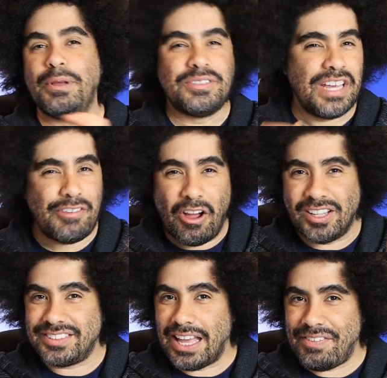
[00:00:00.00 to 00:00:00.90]
Because every
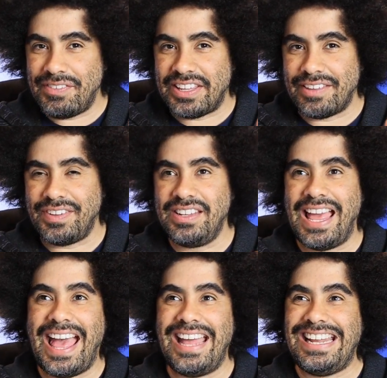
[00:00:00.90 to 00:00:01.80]
answer I've ever
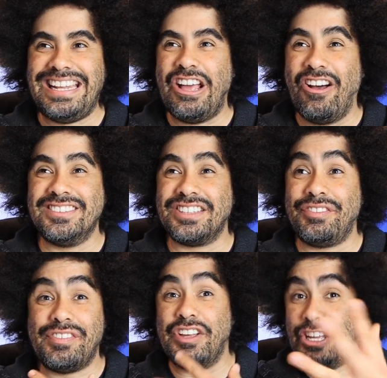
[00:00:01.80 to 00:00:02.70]
given and any answer
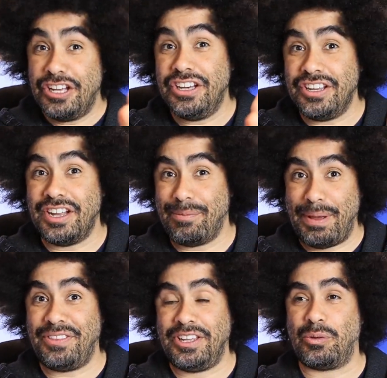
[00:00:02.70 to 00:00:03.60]
I've ever heard
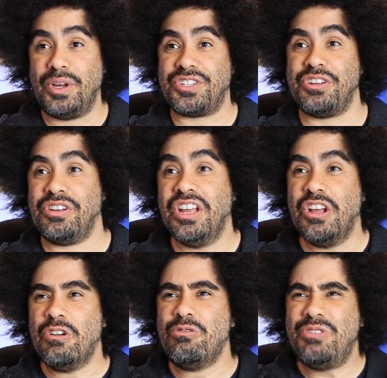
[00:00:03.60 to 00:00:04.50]
about that question
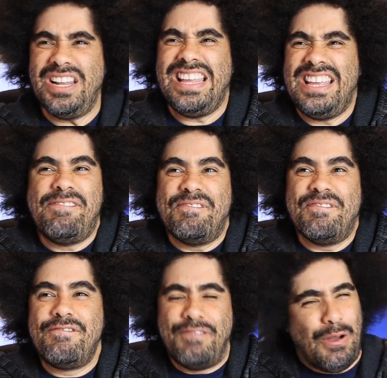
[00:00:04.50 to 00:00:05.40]
really
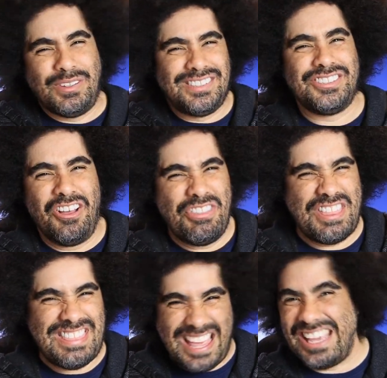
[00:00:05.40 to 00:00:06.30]
focuses on
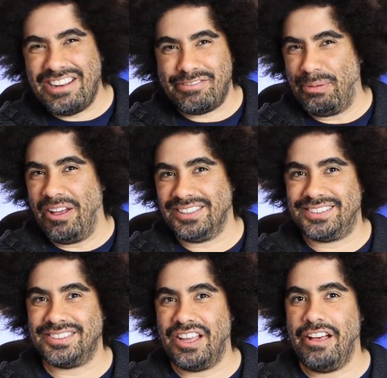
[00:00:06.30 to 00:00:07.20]
the negative
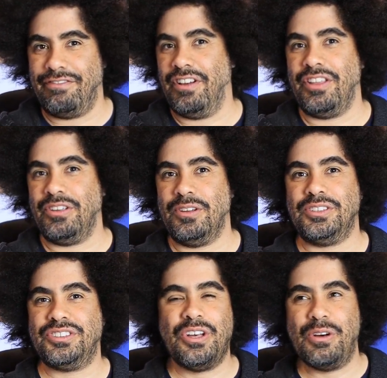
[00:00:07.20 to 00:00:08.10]
parts of
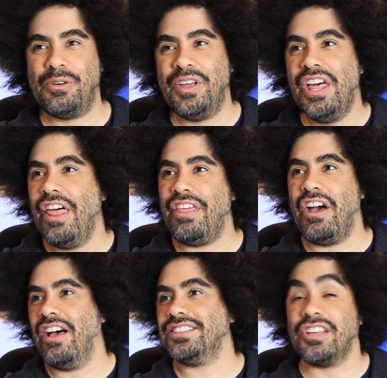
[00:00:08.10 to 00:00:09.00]
fatherhood. So they
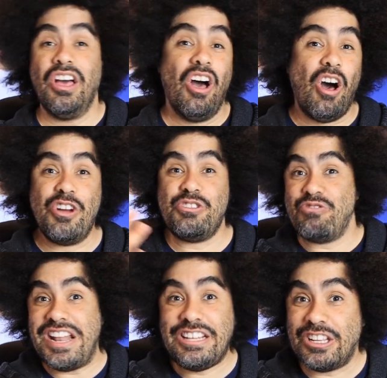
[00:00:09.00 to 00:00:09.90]
ask, are you
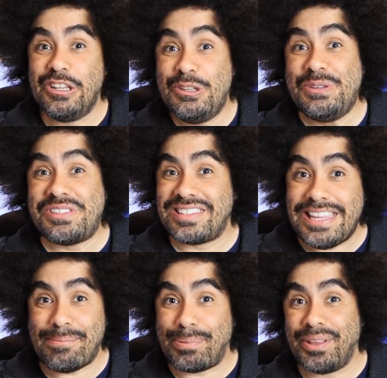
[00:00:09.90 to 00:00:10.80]
ready to lose
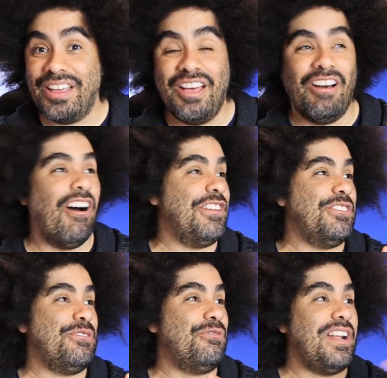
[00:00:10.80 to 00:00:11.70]
sleep? Are
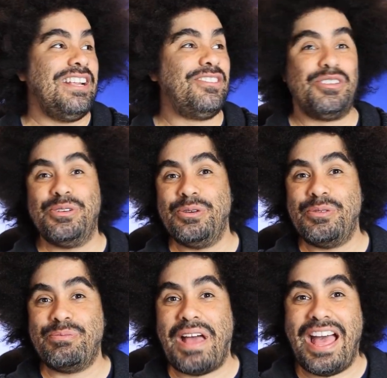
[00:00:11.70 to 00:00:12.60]
you ready
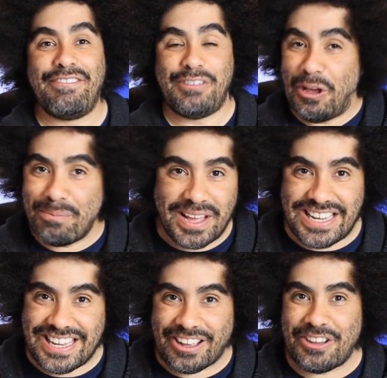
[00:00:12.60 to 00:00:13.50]
to have no
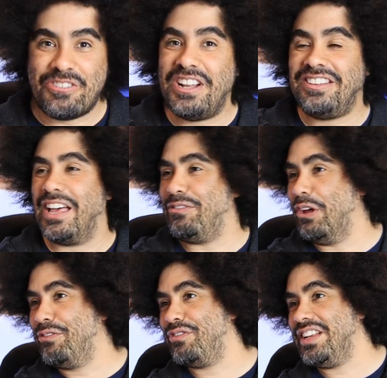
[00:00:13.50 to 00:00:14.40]
money? Are you ready to have
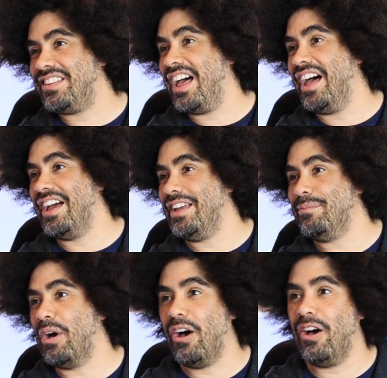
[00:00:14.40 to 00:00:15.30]
no free
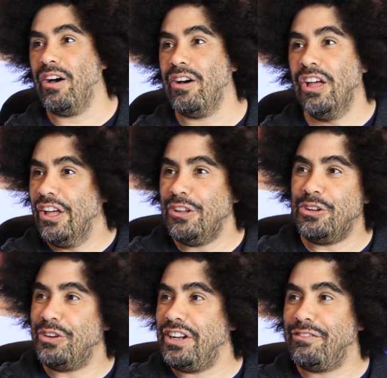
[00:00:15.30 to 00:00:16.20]
time? Are
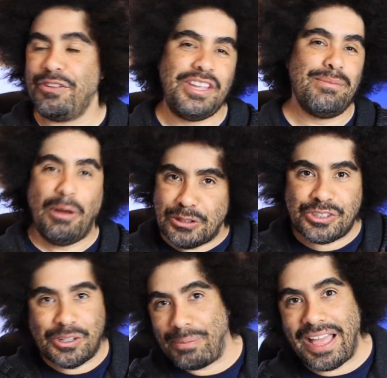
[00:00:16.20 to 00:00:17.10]
you ready for the
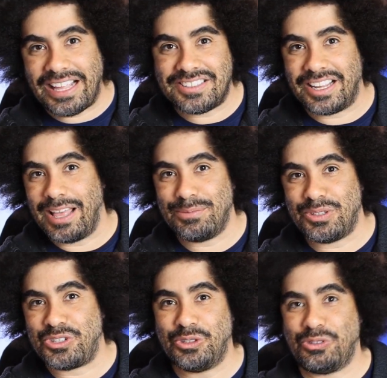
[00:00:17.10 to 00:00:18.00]
emotional baggage that comes
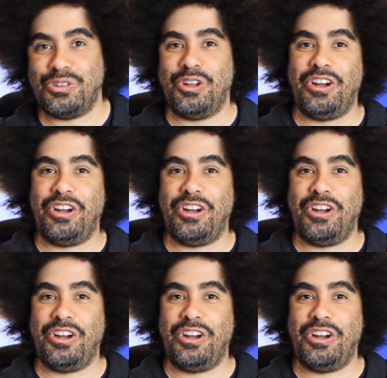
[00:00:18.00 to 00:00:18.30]
with children?